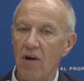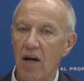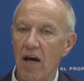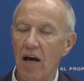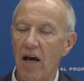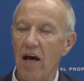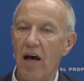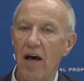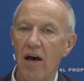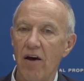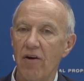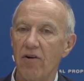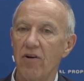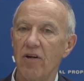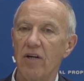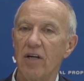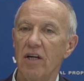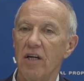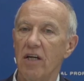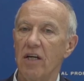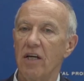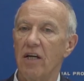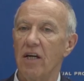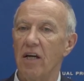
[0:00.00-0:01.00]
are,
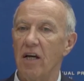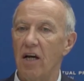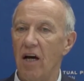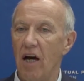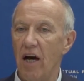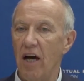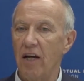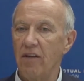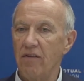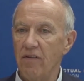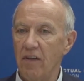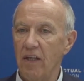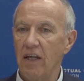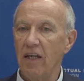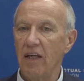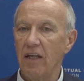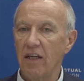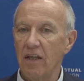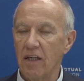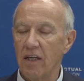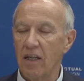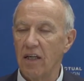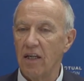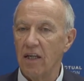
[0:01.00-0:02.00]
I
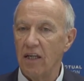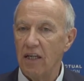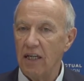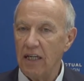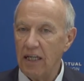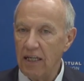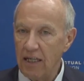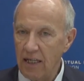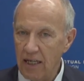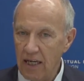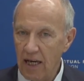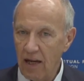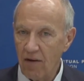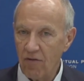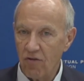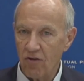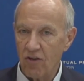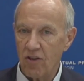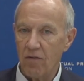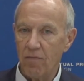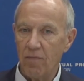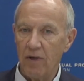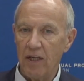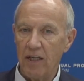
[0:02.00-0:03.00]
think,
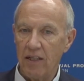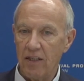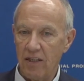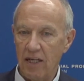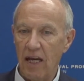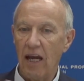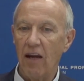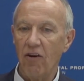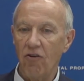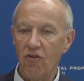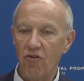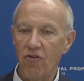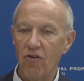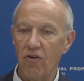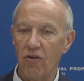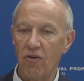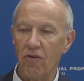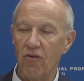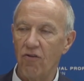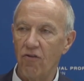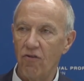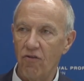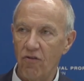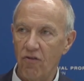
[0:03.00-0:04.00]
inevitably
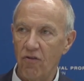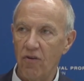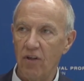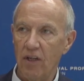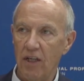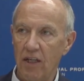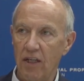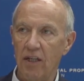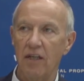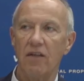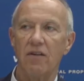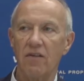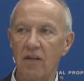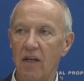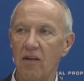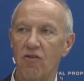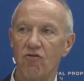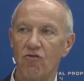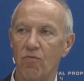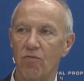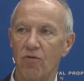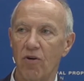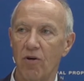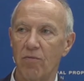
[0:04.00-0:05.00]
tensions in
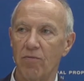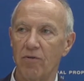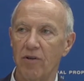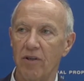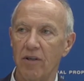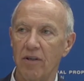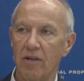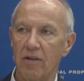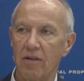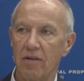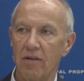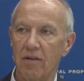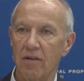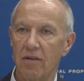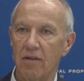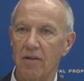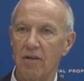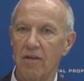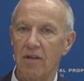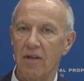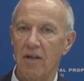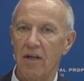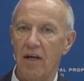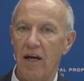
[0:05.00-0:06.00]
intellectual property,
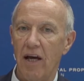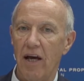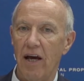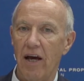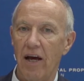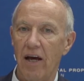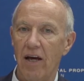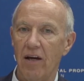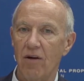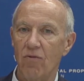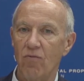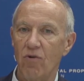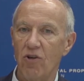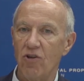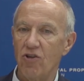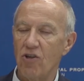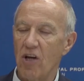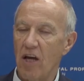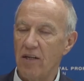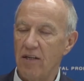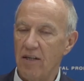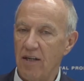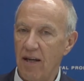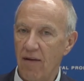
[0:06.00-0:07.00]
which
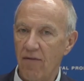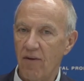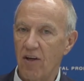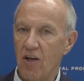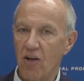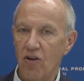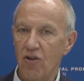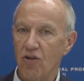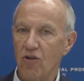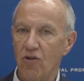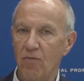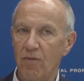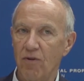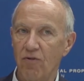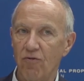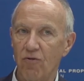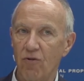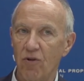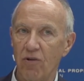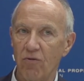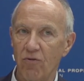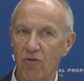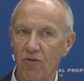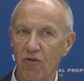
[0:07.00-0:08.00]
are never going to be
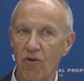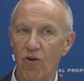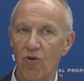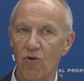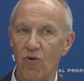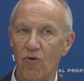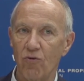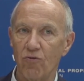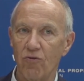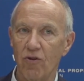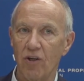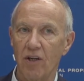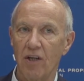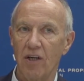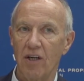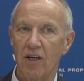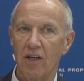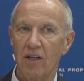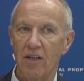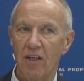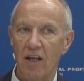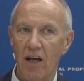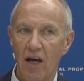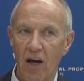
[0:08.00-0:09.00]
fully resolved.
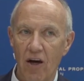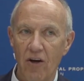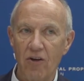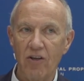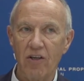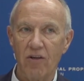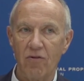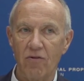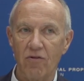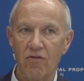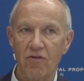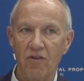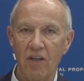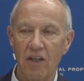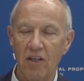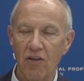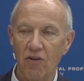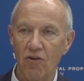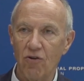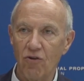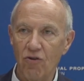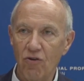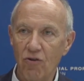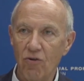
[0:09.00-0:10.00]
The only thing
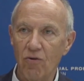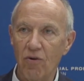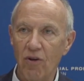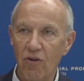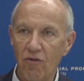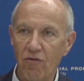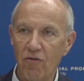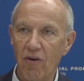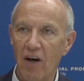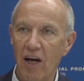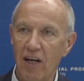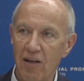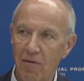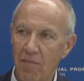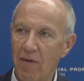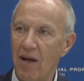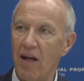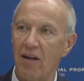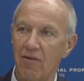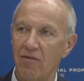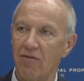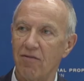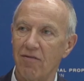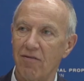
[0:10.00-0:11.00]
you can do is find a
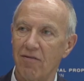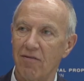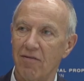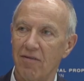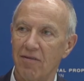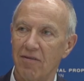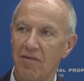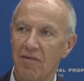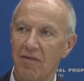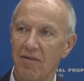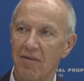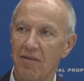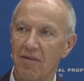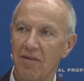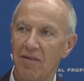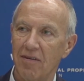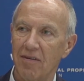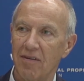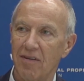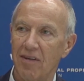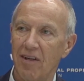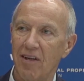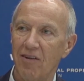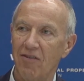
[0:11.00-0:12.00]
balance
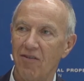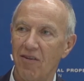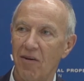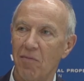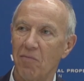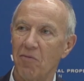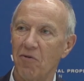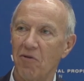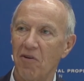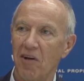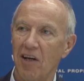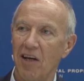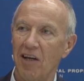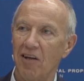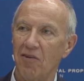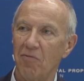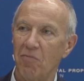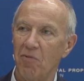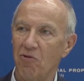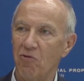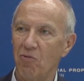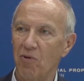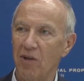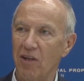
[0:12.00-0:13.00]
at some
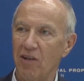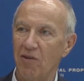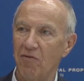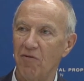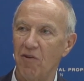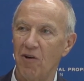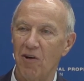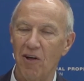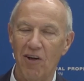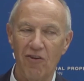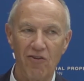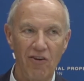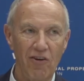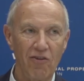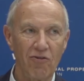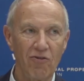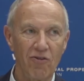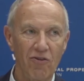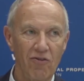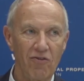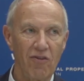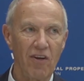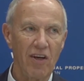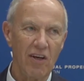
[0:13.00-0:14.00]
stage between the various
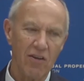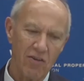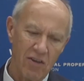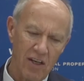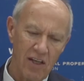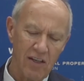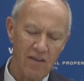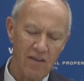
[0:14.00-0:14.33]
interests. Say, okay,